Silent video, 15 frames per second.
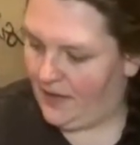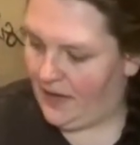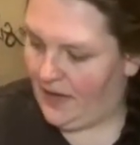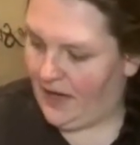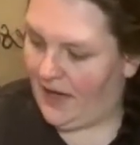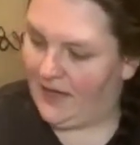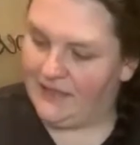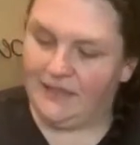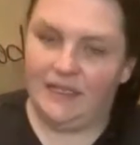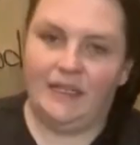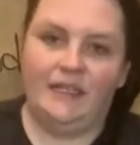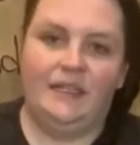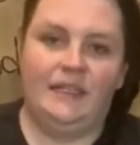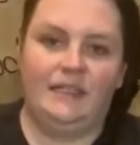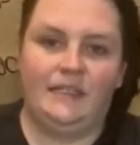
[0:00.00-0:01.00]
I did
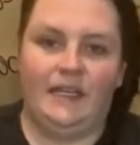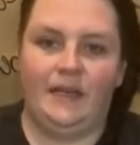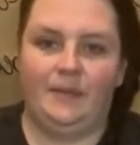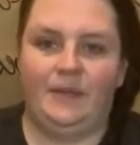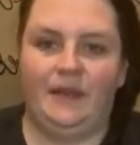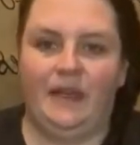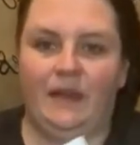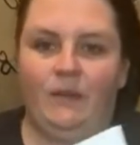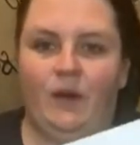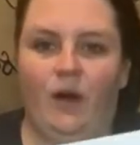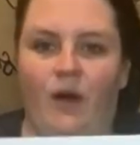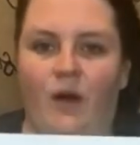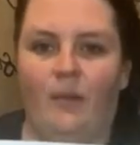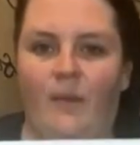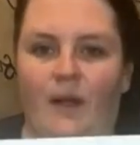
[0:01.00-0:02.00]
the same thing with
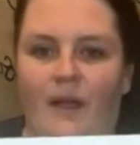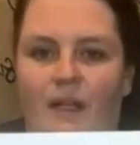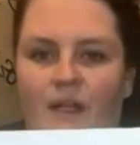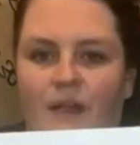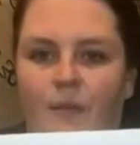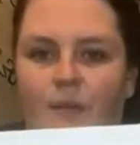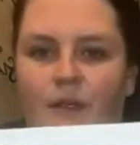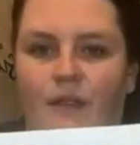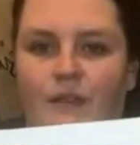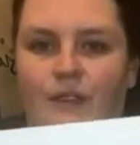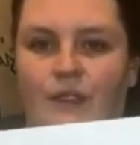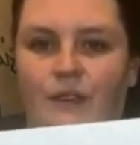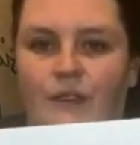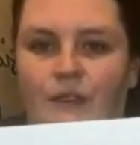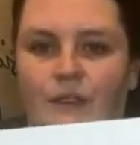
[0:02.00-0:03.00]
all my other
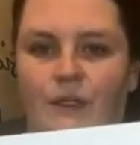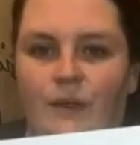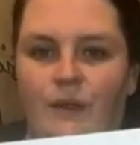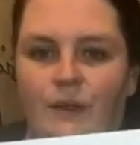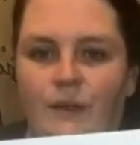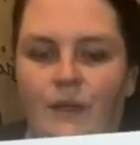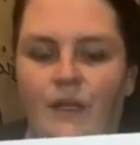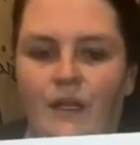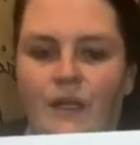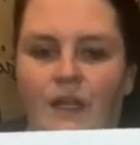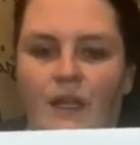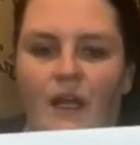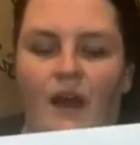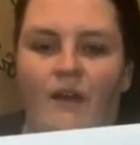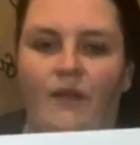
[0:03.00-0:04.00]
pictures. So
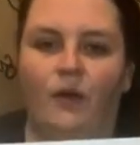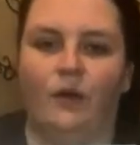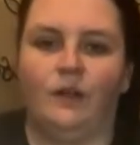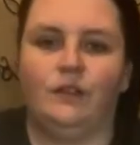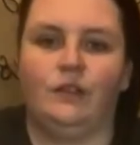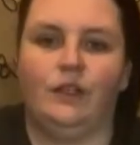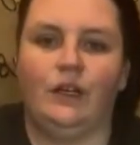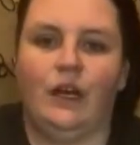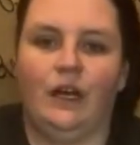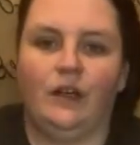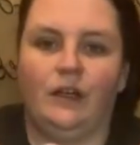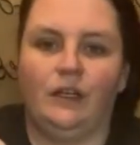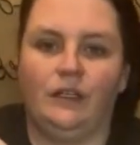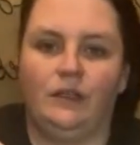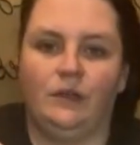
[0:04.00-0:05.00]
of course you're not going
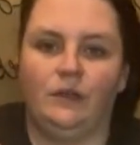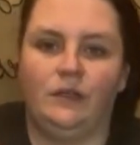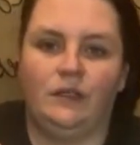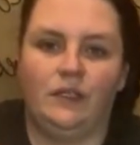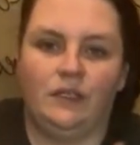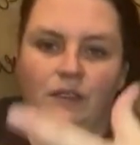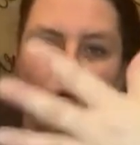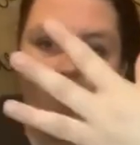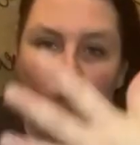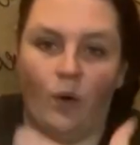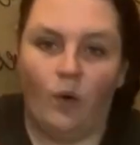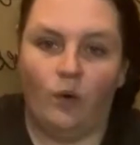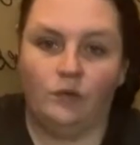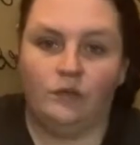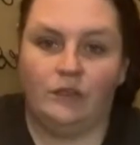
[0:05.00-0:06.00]
to use this
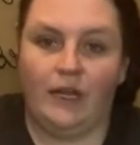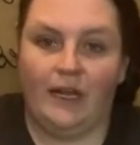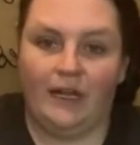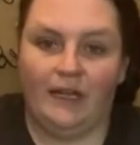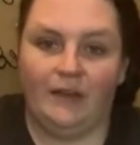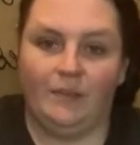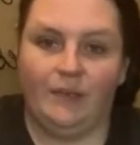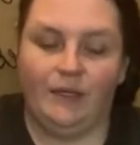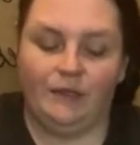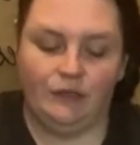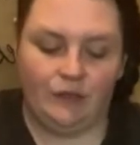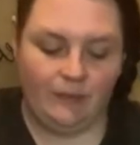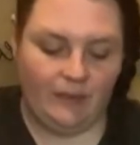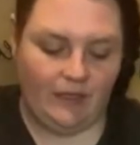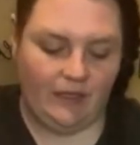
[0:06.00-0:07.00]
whole giant picture
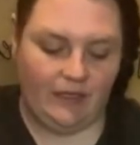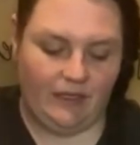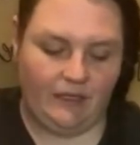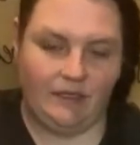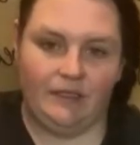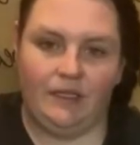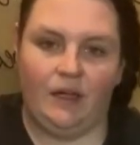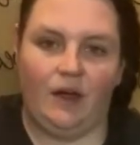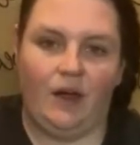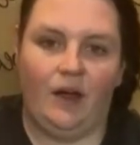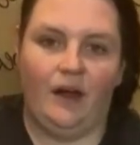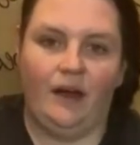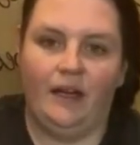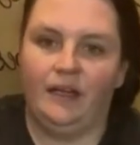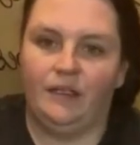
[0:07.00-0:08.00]
because the
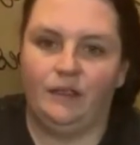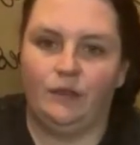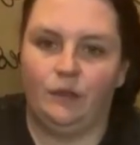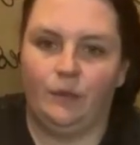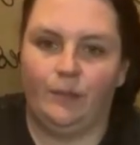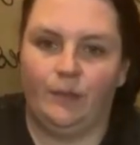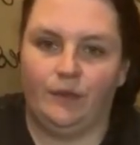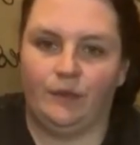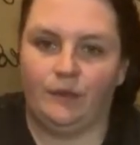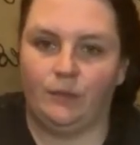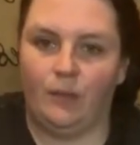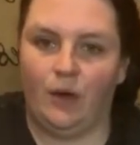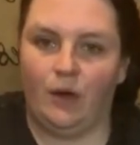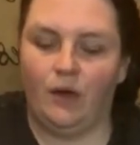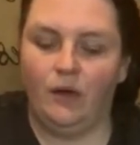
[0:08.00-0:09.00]
heart is super
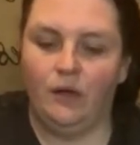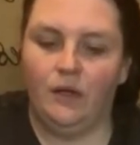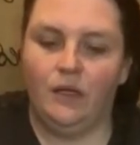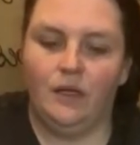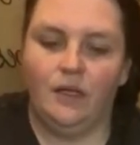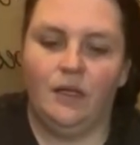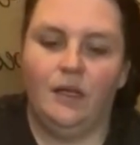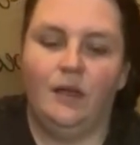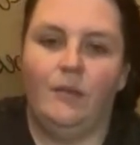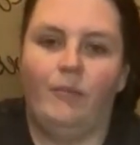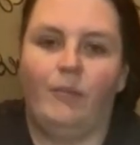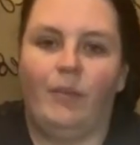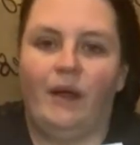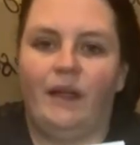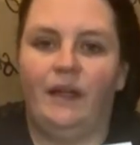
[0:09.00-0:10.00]
small,
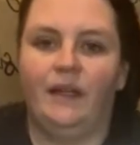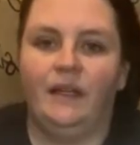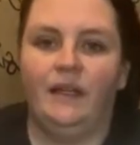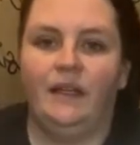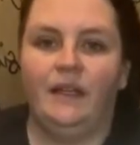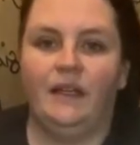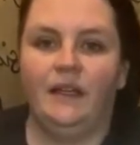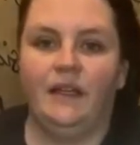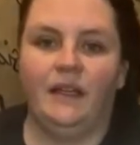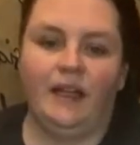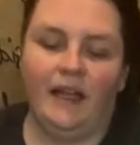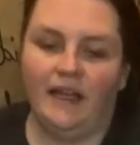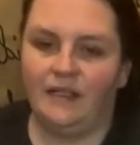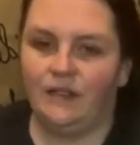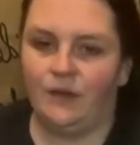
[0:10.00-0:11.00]
but
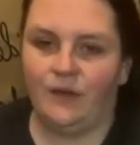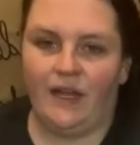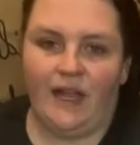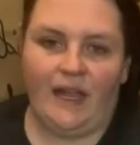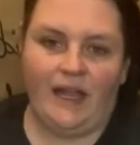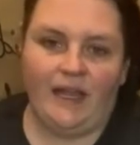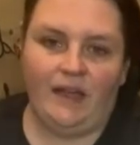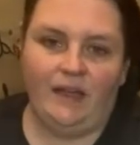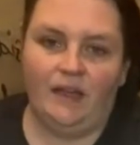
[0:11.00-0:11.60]
it's okay.